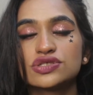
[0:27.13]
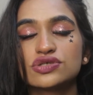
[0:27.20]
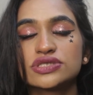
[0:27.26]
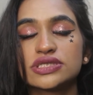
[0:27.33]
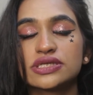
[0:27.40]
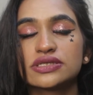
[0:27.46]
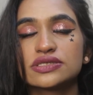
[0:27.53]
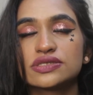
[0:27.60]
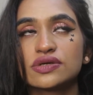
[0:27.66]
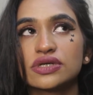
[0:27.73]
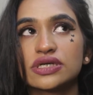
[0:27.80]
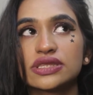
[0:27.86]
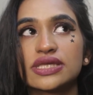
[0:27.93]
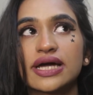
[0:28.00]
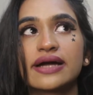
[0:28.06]
Your skin is
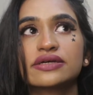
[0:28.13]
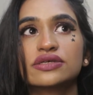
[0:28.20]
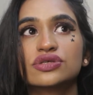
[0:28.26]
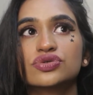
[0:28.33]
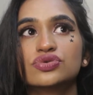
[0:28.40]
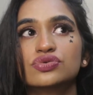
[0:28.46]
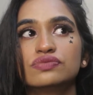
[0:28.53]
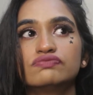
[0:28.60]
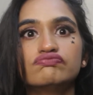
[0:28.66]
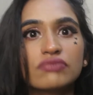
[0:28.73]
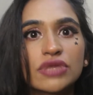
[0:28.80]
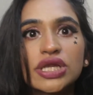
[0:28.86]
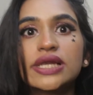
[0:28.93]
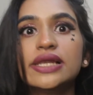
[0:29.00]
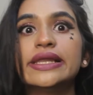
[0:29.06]
gonna thank you
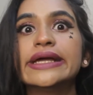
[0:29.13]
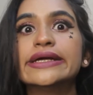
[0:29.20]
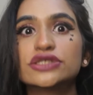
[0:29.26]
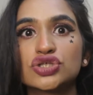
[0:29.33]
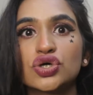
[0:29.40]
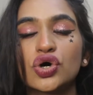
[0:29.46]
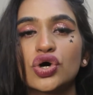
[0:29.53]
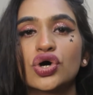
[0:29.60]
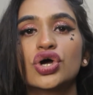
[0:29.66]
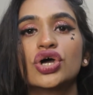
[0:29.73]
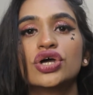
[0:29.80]
later.